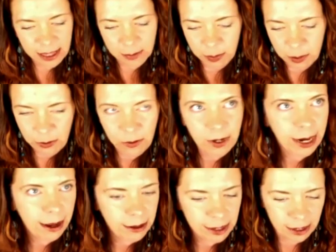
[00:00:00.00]
blue
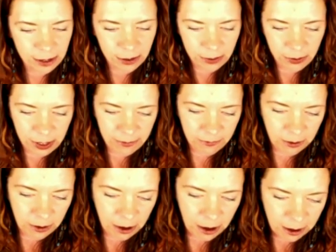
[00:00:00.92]
chalcedony for
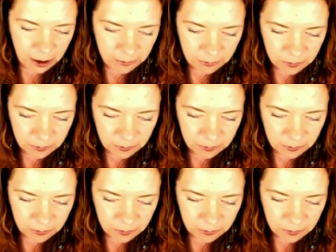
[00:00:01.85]
Av.